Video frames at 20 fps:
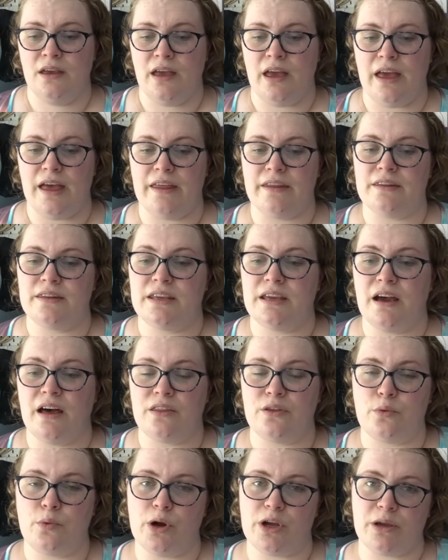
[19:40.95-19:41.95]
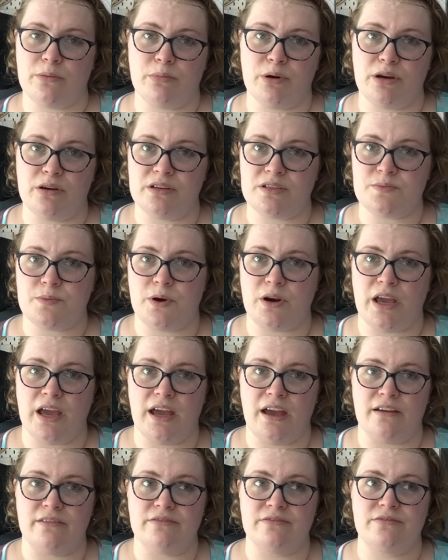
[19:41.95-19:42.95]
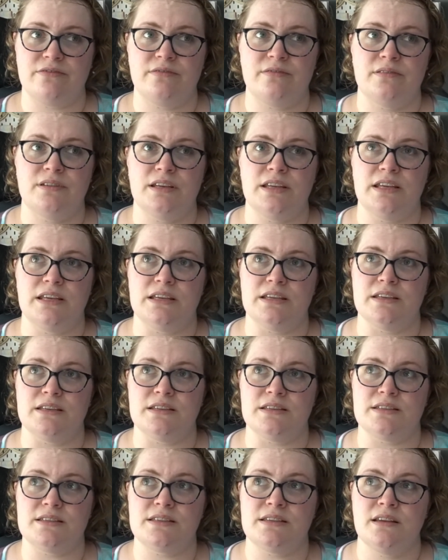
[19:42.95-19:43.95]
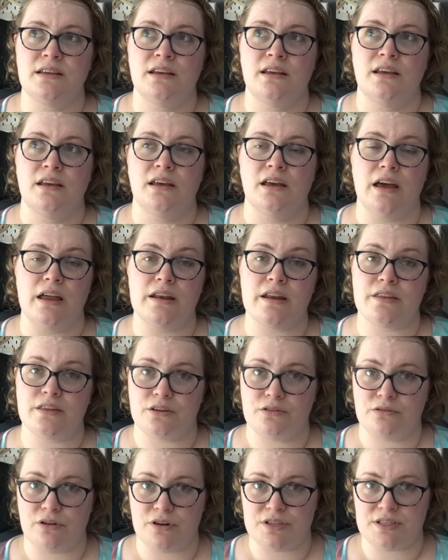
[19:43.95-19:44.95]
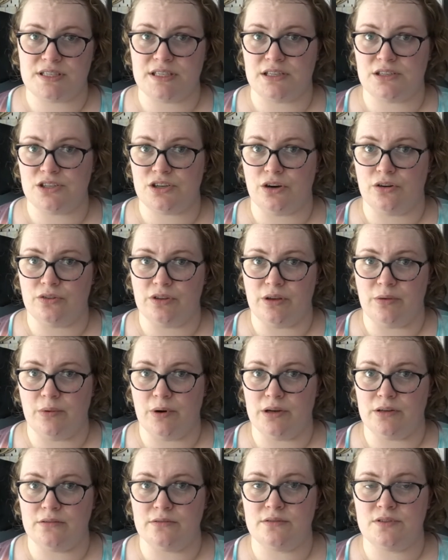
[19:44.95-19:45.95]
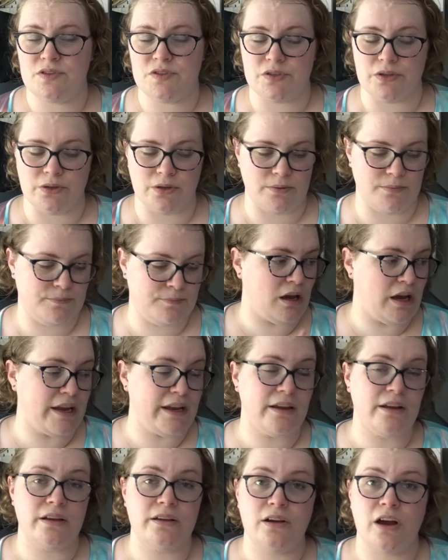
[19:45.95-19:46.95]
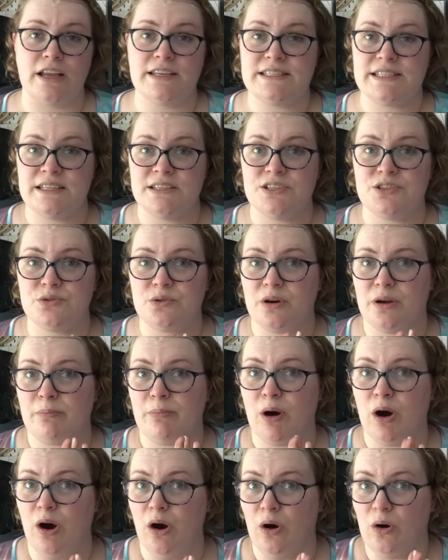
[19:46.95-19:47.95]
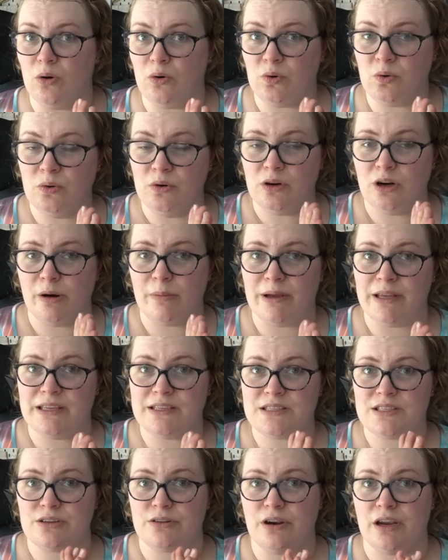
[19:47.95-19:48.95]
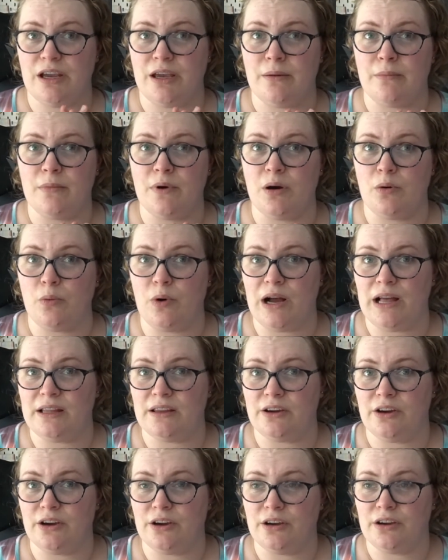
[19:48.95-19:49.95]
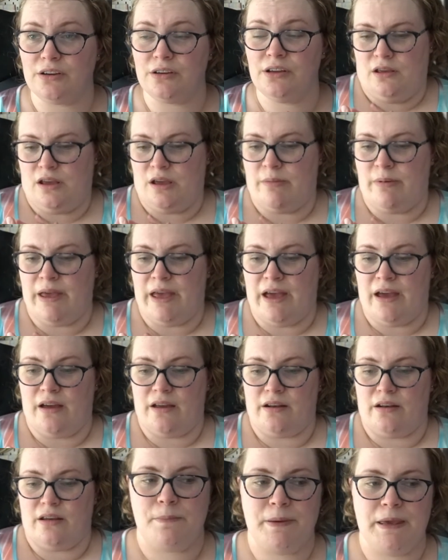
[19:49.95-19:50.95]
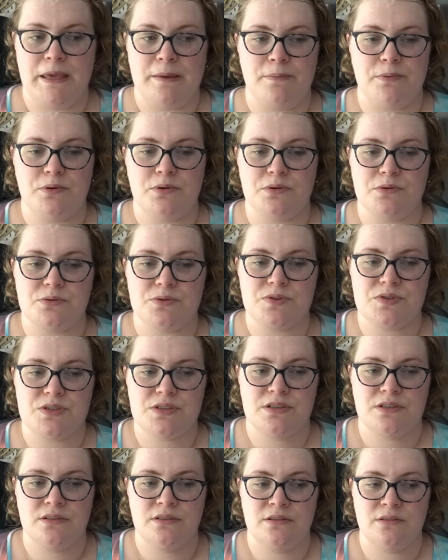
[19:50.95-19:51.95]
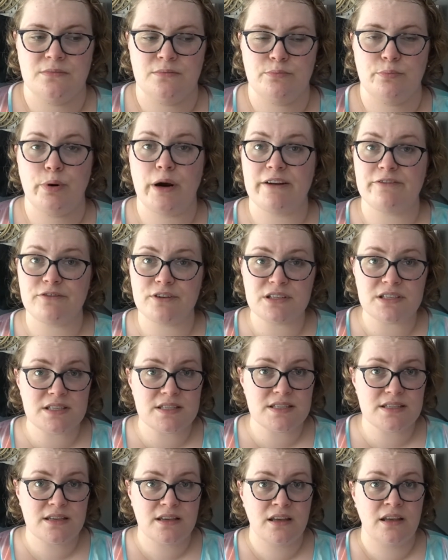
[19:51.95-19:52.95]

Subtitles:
and the other work in progress one I have is another cross stitch only one. So I did do a poll on my Instagram a while ago about people's preference,